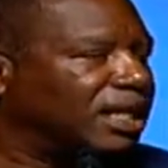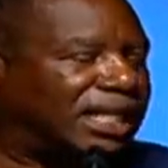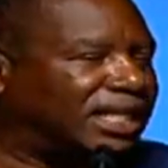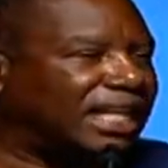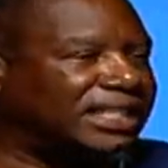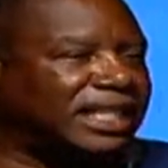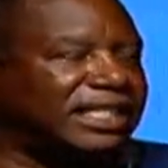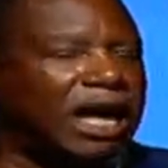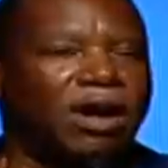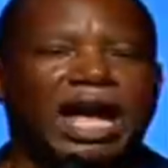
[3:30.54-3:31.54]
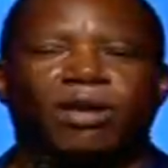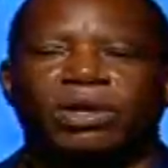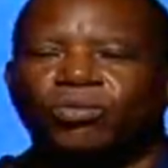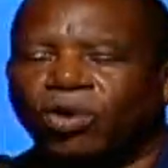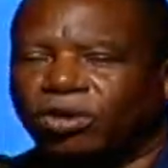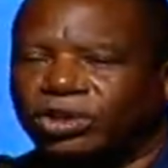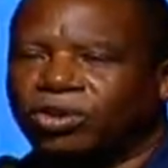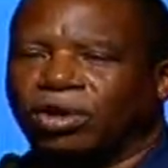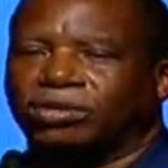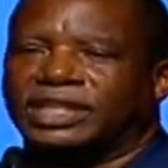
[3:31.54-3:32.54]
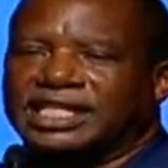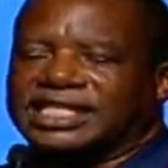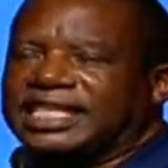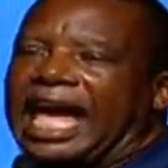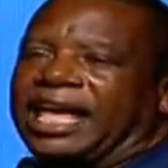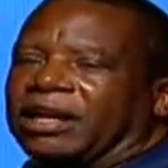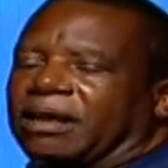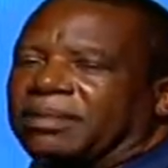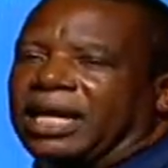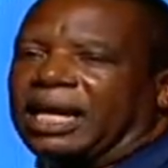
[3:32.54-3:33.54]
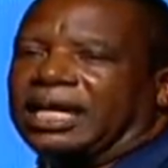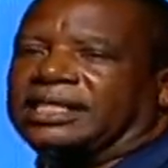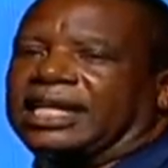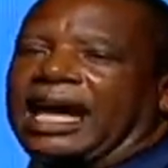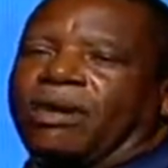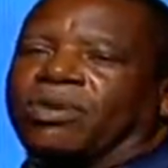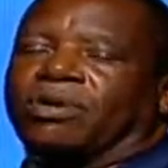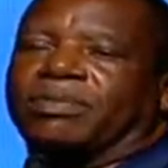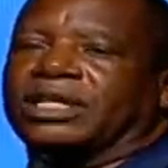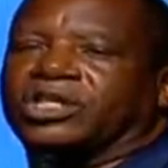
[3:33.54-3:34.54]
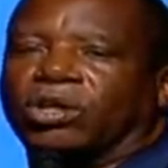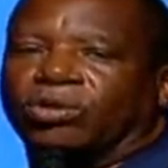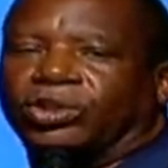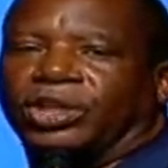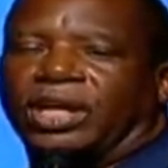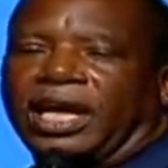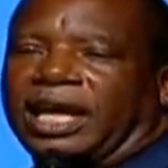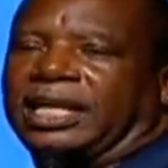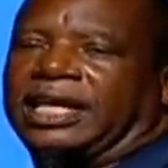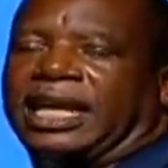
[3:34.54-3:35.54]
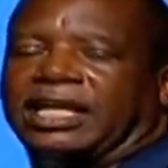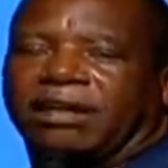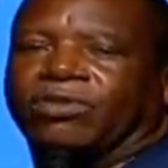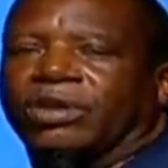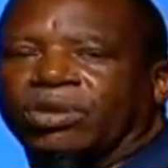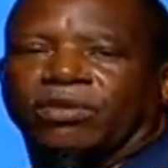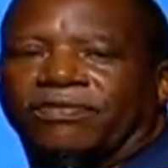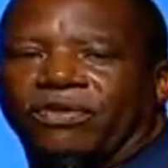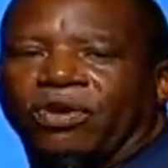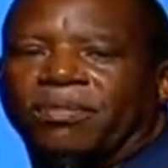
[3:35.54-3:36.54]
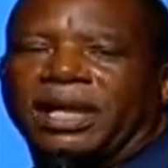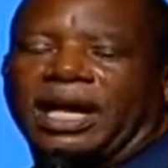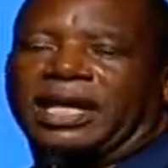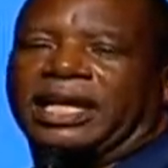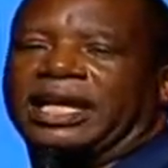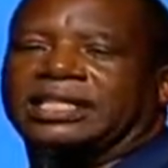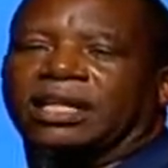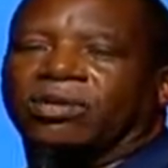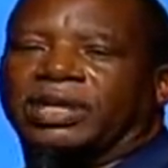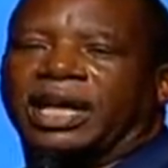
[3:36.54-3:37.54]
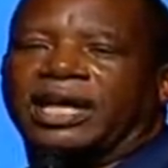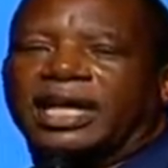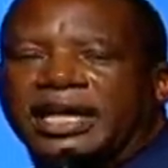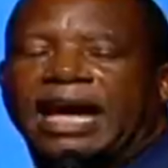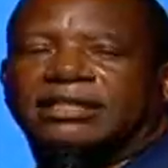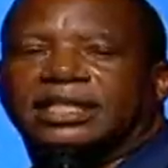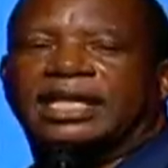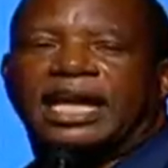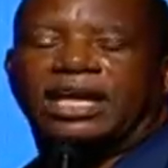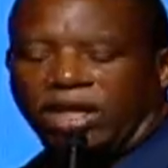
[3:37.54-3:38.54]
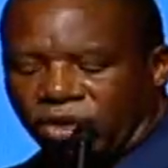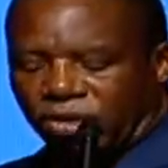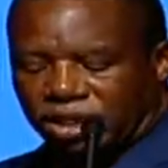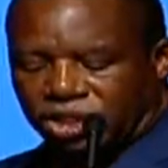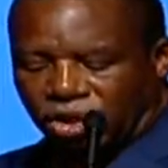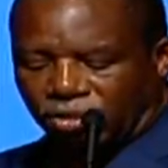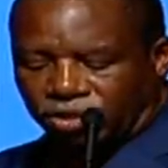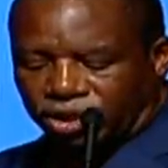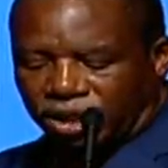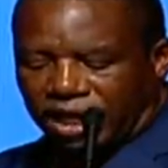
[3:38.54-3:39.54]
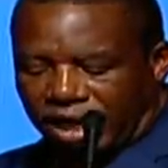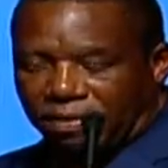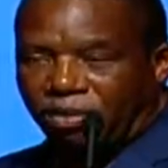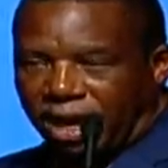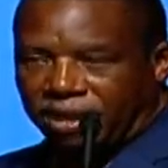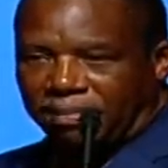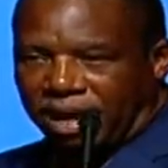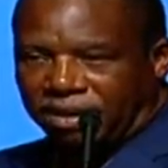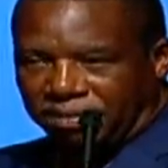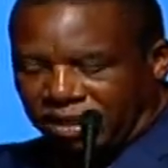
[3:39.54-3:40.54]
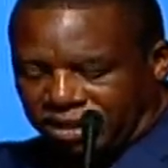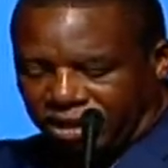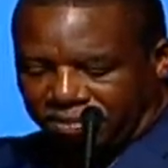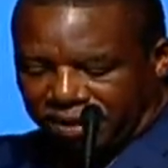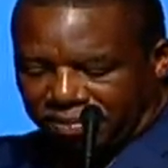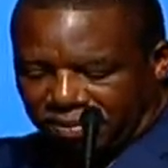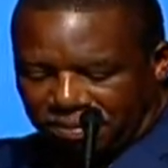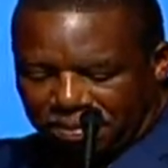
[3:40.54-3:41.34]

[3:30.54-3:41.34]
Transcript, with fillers: That, that's not how it works. You don't just sign up and say, I want to be a soldier, and then they give you a uniform, and then they say, okay, now today you're a soldier. Am I right about it, military people?